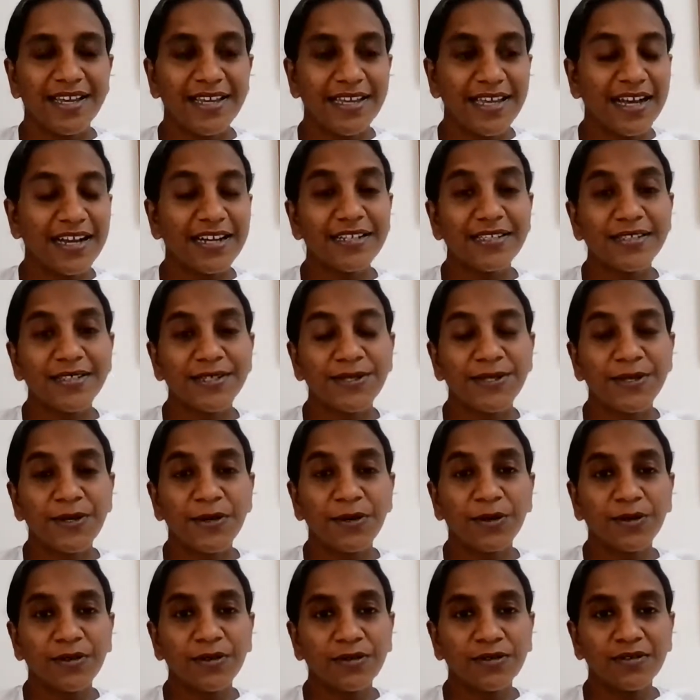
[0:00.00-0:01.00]
Yeah,
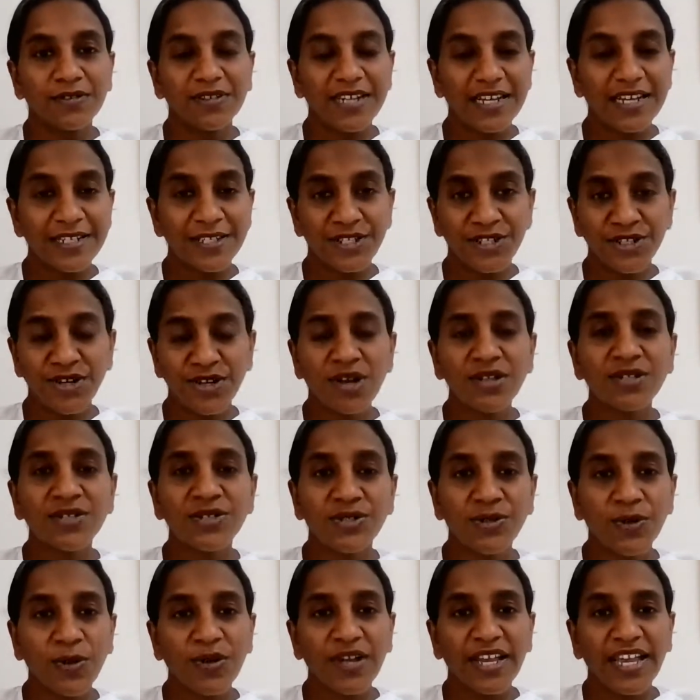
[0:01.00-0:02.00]
so it's not
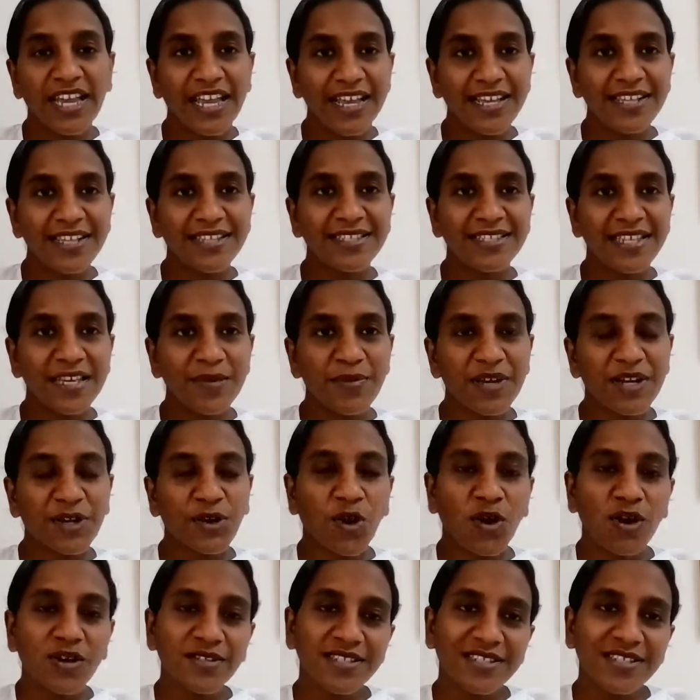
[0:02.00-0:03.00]
so easy
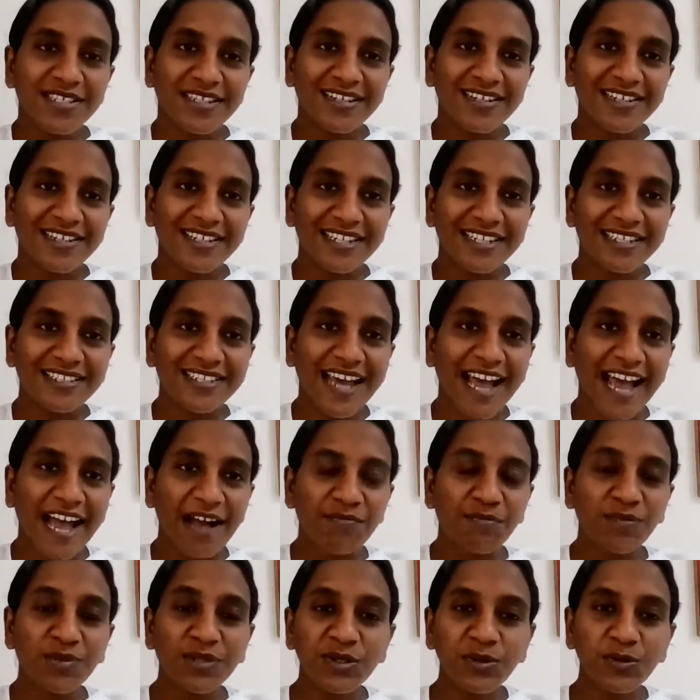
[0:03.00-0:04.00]
because it
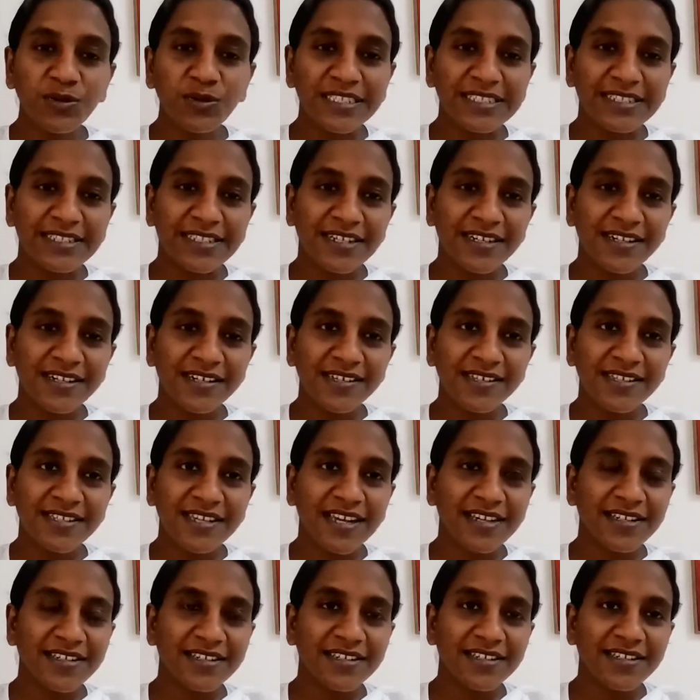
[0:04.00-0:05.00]
happened with us,
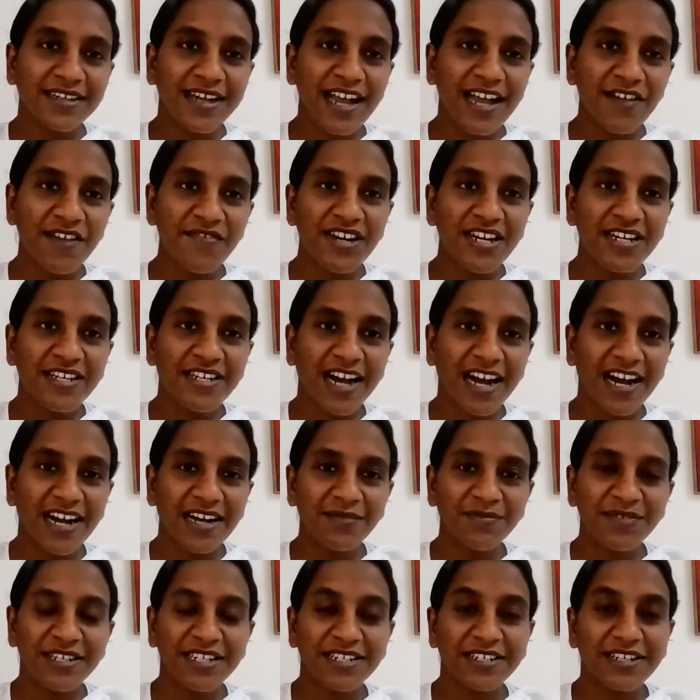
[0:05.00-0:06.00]
and every
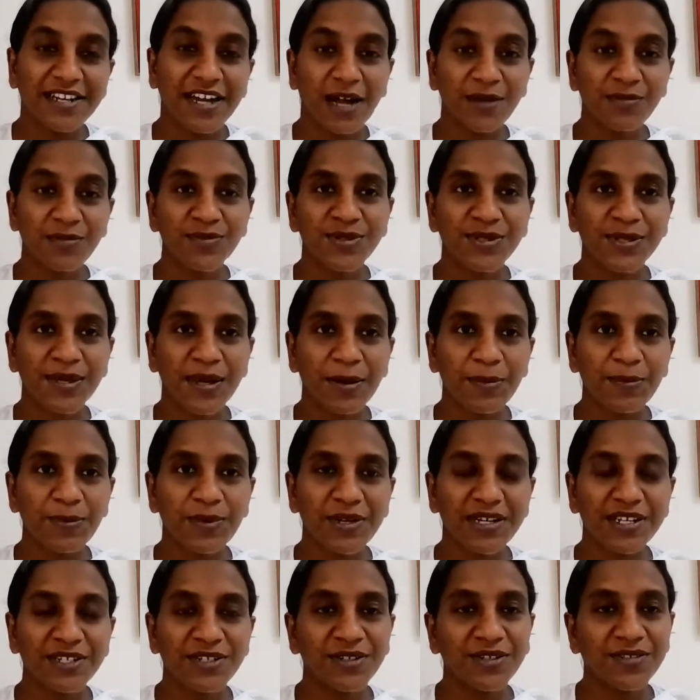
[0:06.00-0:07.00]
time it comes up,
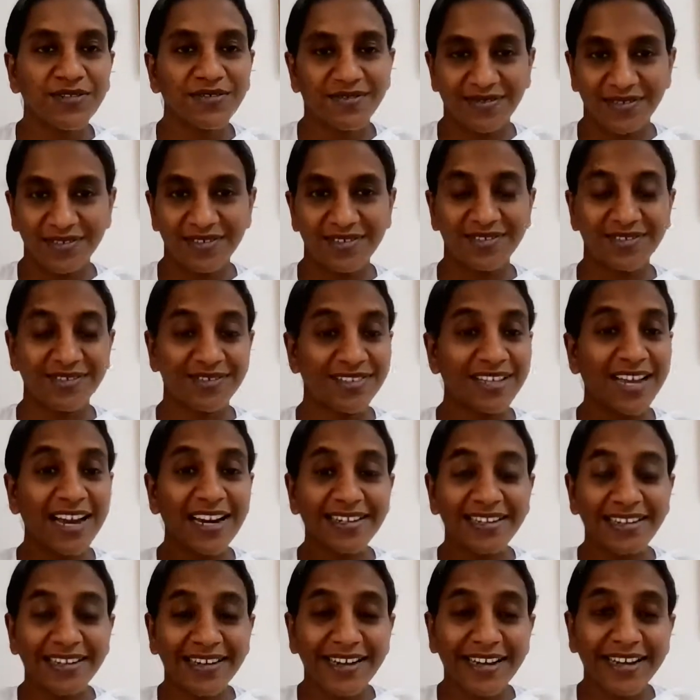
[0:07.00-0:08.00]
and
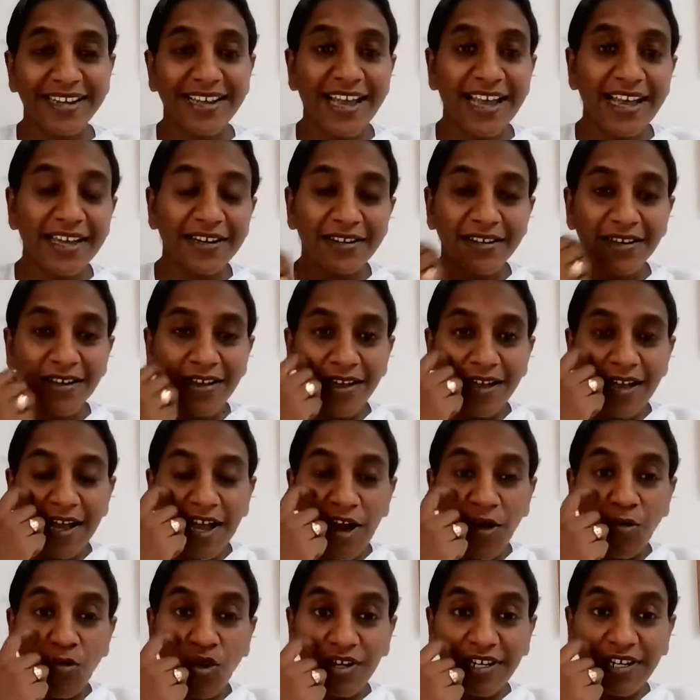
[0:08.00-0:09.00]
that again,
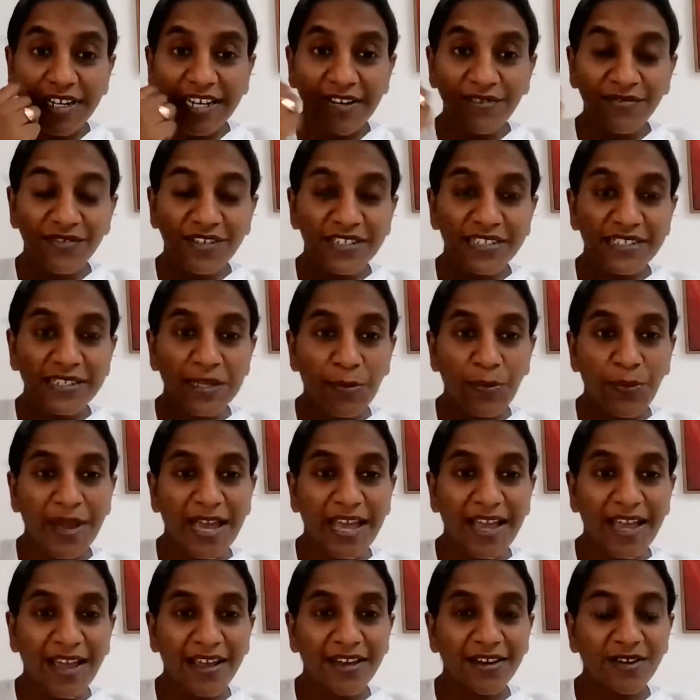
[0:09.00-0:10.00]
whatever the
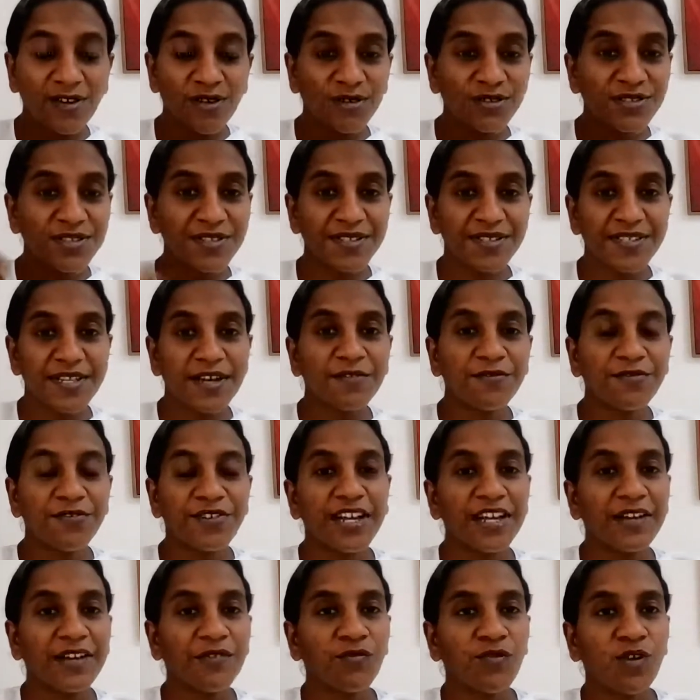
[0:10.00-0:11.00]
pain or the
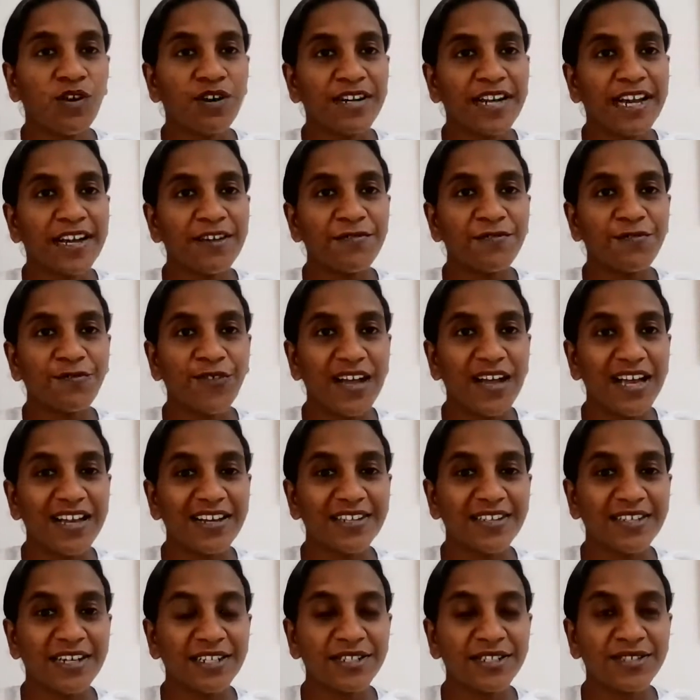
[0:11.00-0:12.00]
suffering, what I
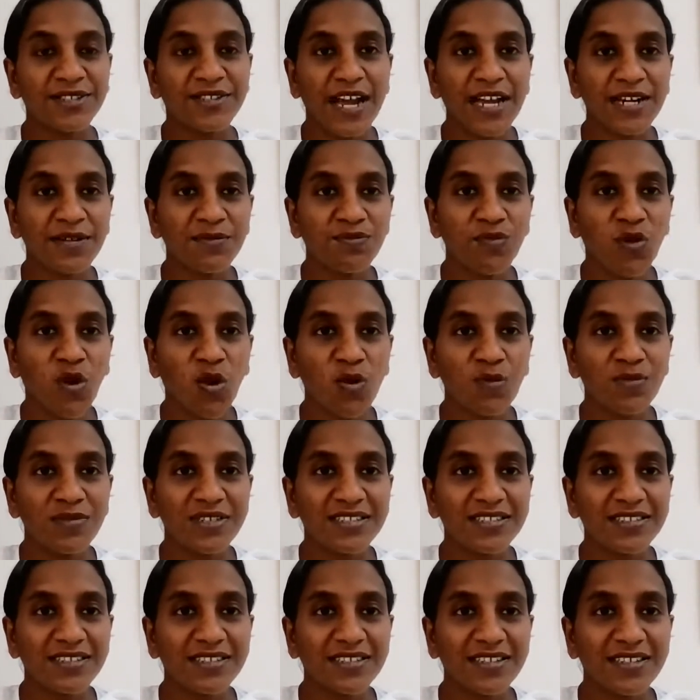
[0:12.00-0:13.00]
felt at that
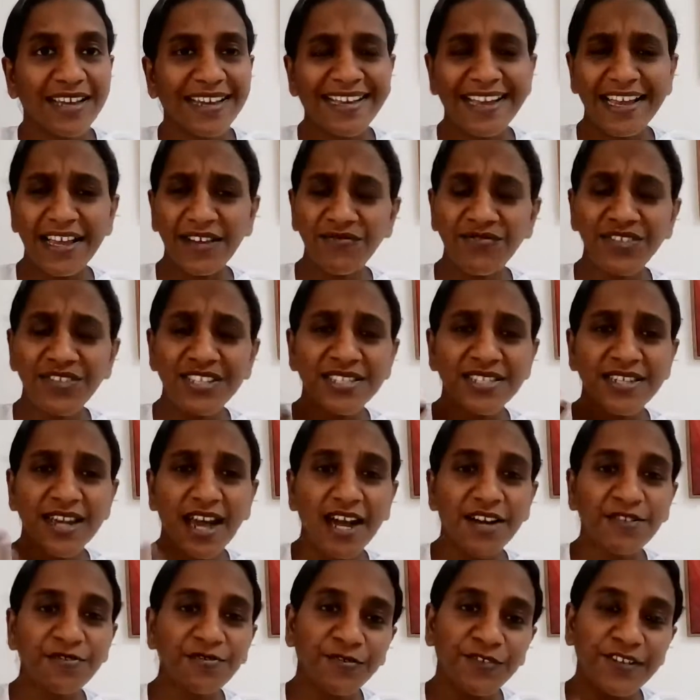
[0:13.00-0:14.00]
moment, again, we
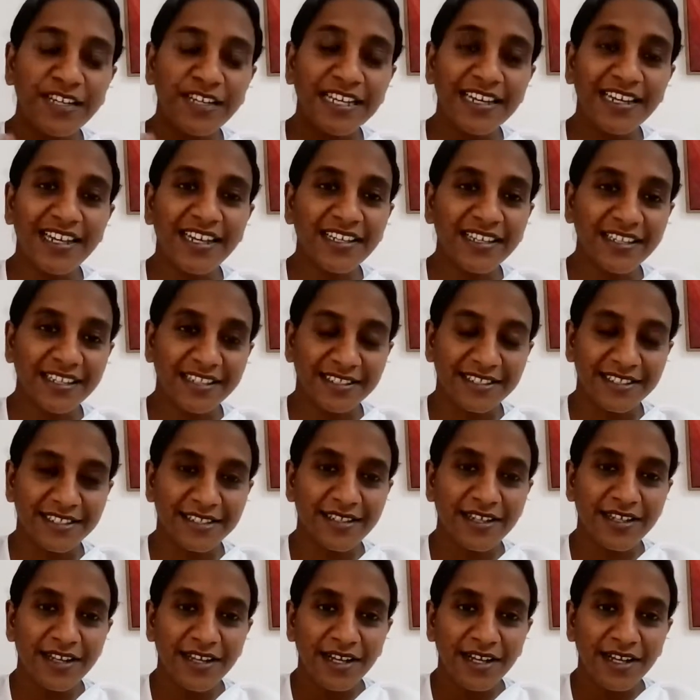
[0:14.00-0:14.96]
start feeling it.